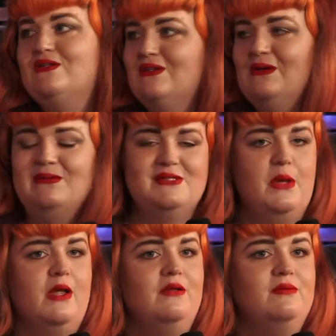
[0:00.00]
you know, as
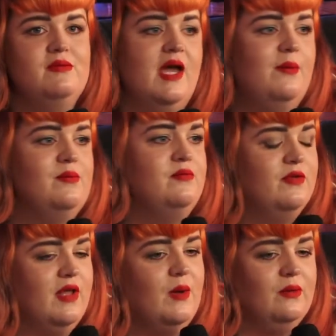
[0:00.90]
well.
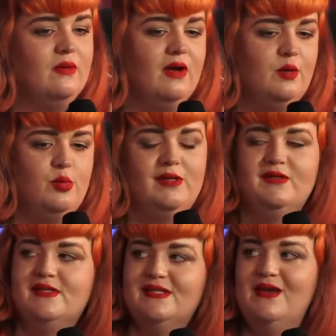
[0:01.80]
For that one, kind of
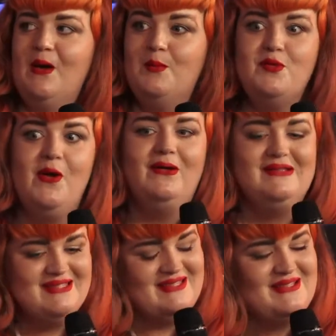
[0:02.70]
builds the
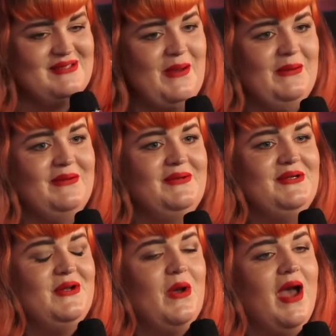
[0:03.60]
ambience in the song.
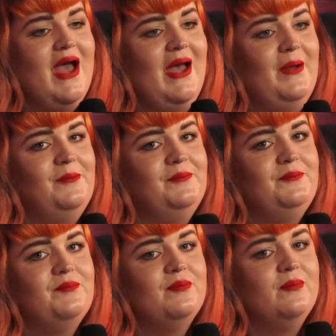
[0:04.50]
And
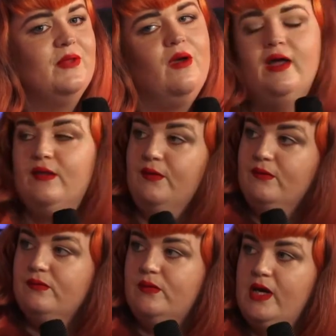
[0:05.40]

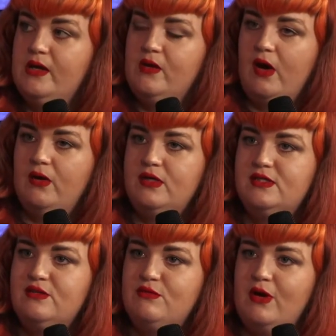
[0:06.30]
then
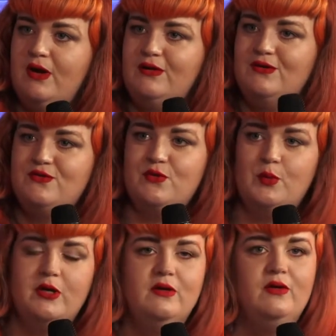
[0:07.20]
Stephen Carney, the
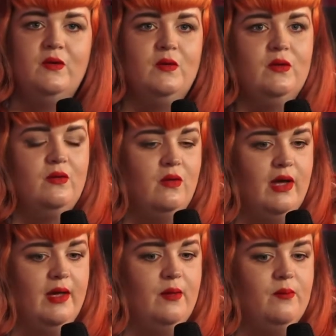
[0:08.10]
drummer,
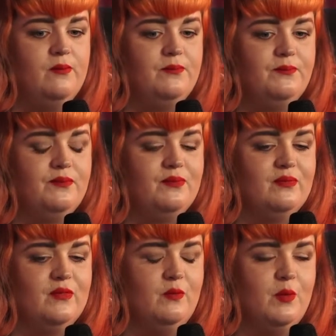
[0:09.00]

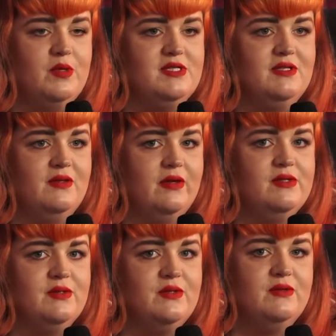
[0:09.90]
you were missing in that.
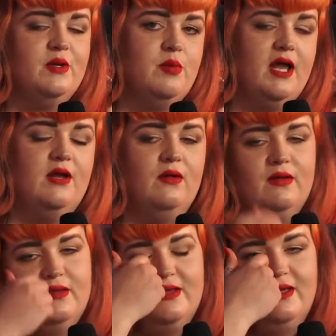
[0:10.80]
So they're playing
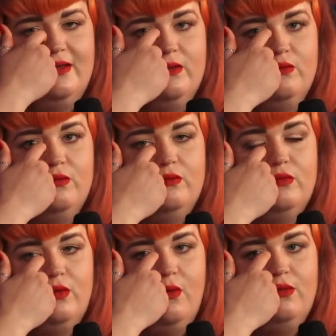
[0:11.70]
on the
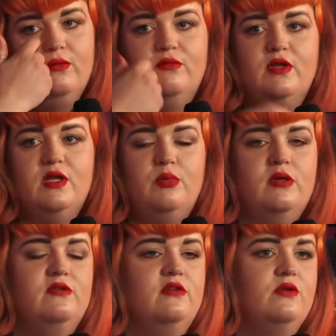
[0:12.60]
recording of the
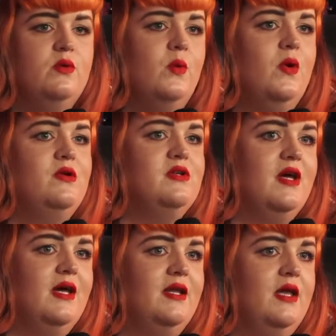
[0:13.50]
EP Cedar Ward,
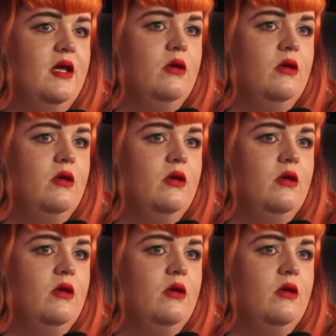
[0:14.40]
and